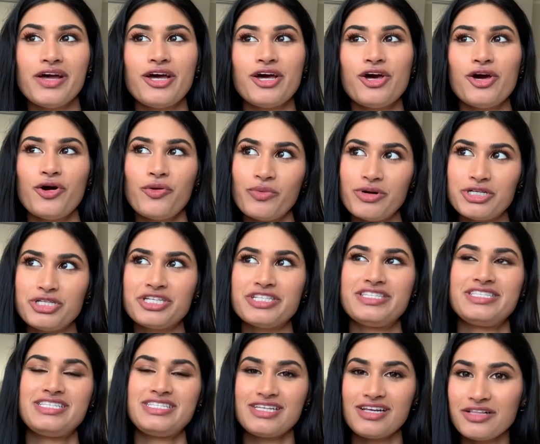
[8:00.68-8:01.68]
which is
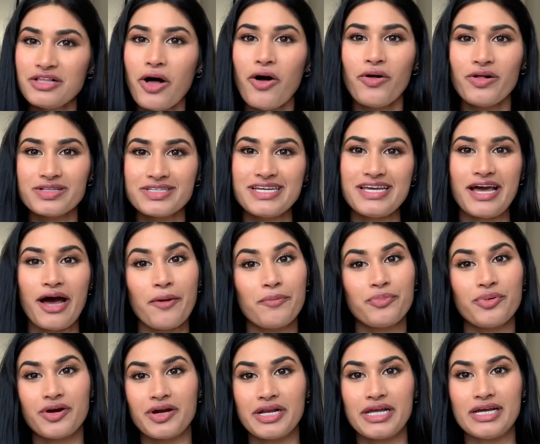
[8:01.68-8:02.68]
still holding up
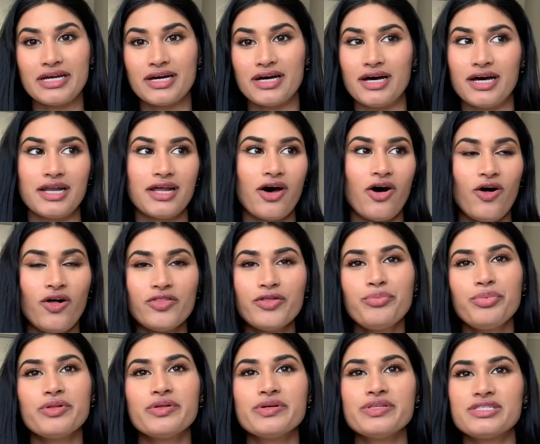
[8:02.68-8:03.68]
pretty good. All the
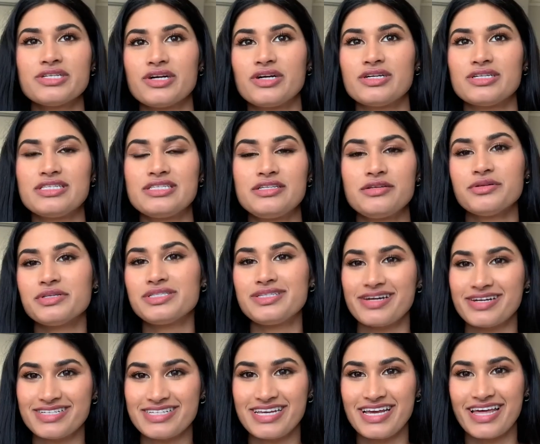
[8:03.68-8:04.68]
balloons are still
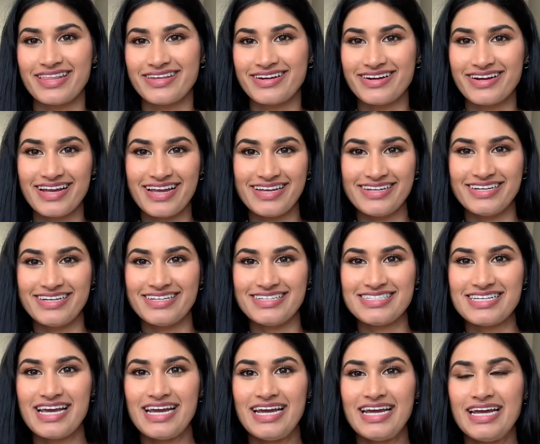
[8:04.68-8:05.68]
stuck together and
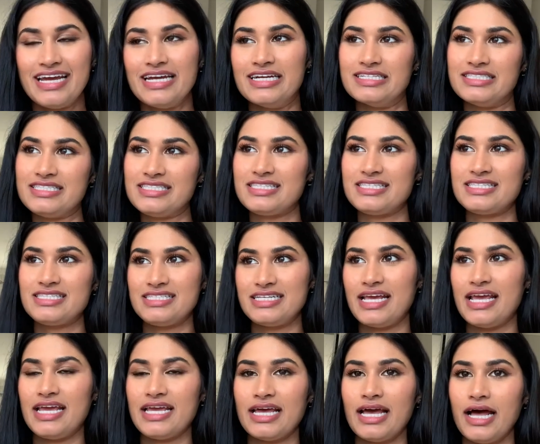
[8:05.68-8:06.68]
it's
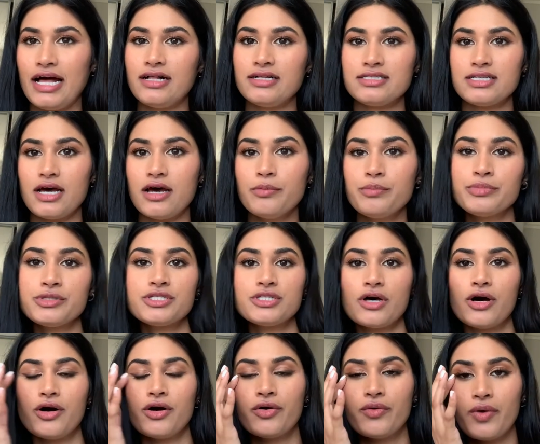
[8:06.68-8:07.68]
staying held up,
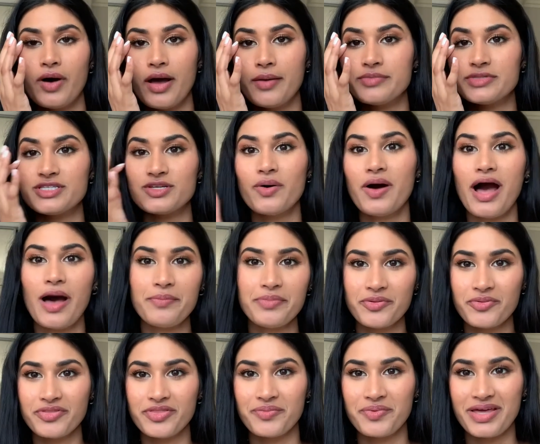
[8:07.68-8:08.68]
so I'm so happy
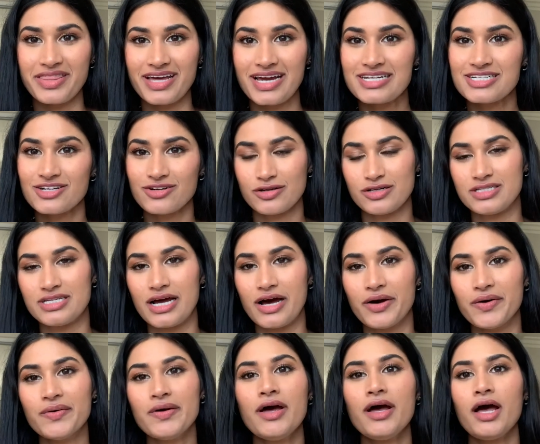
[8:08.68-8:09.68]
with the way that turned
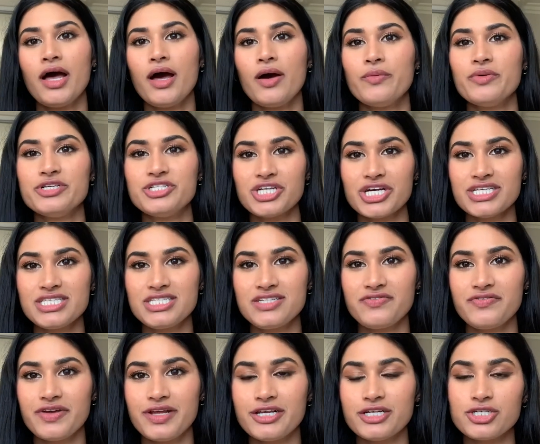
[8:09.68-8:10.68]
out. We just
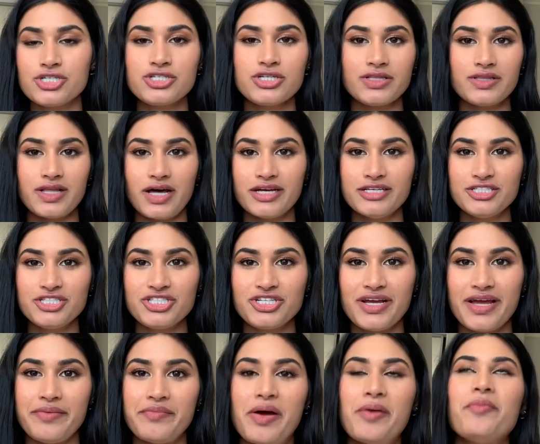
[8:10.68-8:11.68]
finished lunch
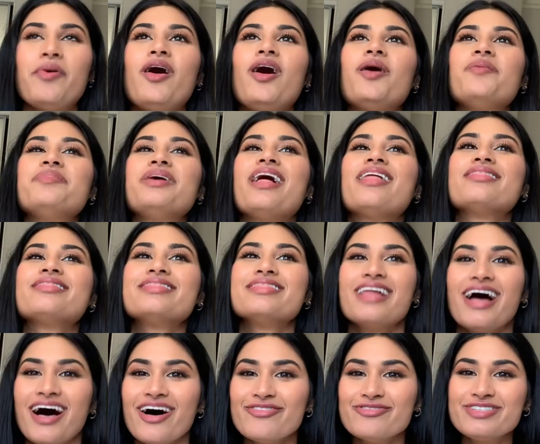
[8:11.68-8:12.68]
and my mom
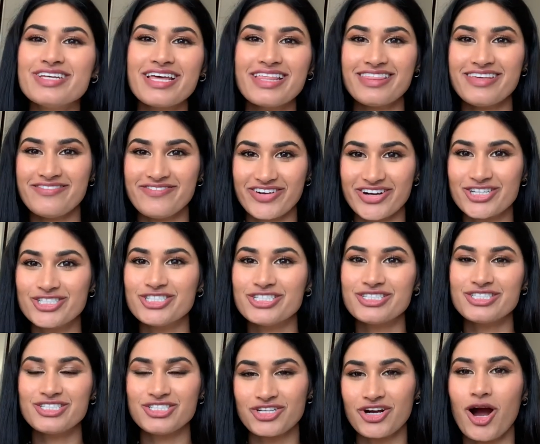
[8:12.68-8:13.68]
loved the
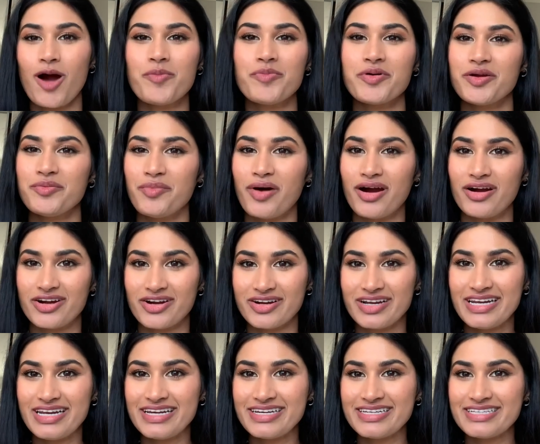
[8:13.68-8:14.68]
virgin strawberry
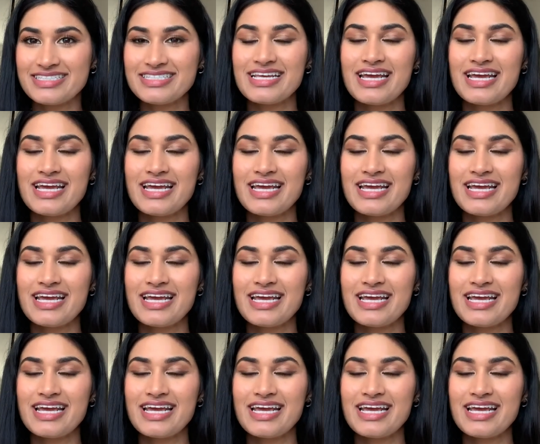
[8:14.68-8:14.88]
margaritas